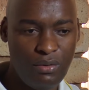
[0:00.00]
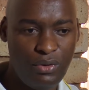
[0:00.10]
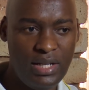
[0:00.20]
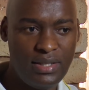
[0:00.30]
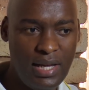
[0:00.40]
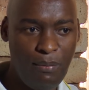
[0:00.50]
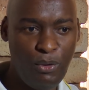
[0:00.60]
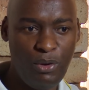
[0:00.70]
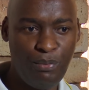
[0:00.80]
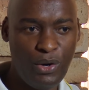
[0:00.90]
For
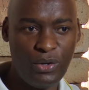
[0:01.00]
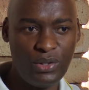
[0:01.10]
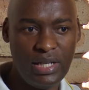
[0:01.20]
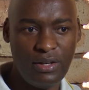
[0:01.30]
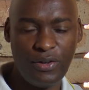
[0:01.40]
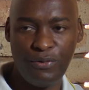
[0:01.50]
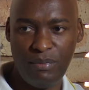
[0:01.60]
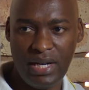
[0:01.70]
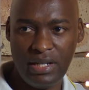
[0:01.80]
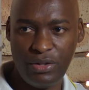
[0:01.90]
example, we borrowed a lot of
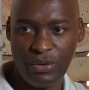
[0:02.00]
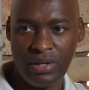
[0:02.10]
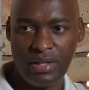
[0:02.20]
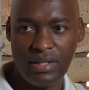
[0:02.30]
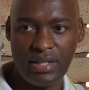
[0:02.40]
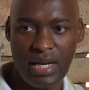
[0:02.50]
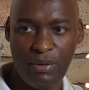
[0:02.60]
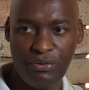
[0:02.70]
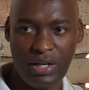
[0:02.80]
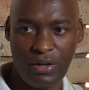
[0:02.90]
money during this
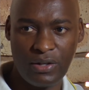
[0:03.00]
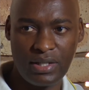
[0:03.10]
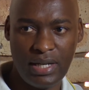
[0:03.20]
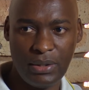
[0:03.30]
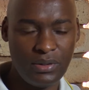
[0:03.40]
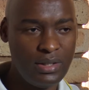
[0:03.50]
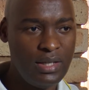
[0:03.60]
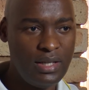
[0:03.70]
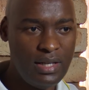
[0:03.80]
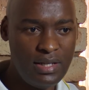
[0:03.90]
time of the lockdown.
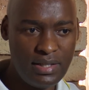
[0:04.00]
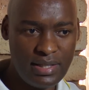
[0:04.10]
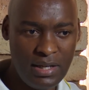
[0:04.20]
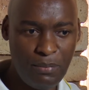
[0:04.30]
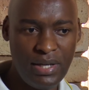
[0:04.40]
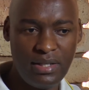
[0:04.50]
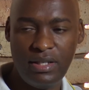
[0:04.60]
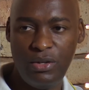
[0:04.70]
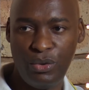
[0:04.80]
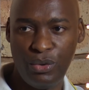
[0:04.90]
It is that
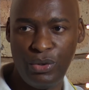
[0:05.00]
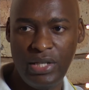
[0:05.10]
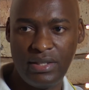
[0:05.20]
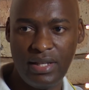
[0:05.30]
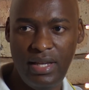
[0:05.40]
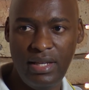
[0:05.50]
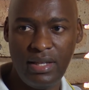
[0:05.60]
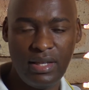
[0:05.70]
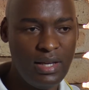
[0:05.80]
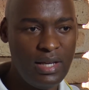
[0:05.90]
person who is
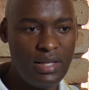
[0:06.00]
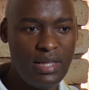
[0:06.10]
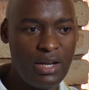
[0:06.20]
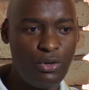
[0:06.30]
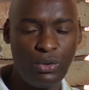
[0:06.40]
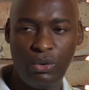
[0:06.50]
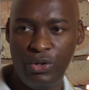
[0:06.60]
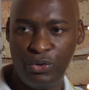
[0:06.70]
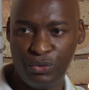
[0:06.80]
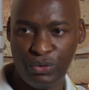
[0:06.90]
saying they are not
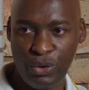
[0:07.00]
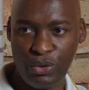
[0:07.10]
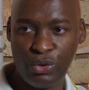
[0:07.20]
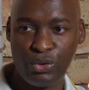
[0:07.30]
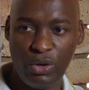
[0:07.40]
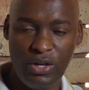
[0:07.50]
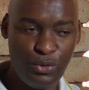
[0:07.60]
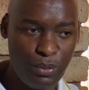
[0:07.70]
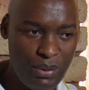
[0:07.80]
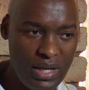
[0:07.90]
going to vote who's going
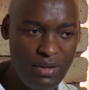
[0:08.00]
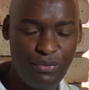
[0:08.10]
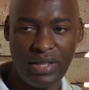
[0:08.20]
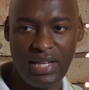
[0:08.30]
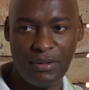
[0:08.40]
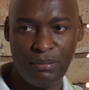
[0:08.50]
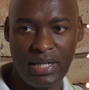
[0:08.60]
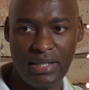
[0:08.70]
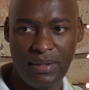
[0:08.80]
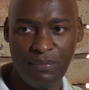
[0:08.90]
to pay for that
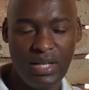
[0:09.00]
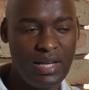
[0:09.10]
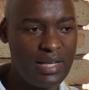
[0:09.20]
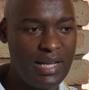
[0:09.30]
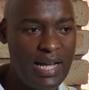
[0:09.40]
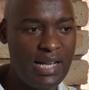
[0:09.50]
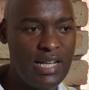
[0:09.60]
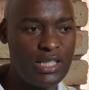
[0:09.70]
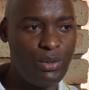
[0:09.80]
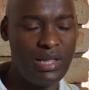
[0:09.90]
money,
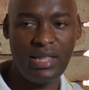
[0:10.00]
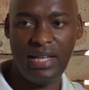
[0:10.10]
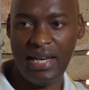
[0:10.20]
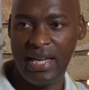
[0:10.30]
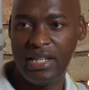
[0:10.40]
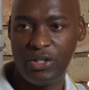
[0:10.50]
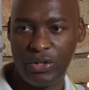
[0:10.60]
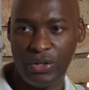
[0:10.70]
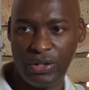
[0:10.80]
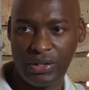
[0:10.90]
regardless whether they like it
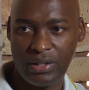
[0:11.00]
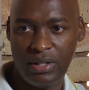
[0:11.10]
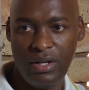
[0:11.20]
or not.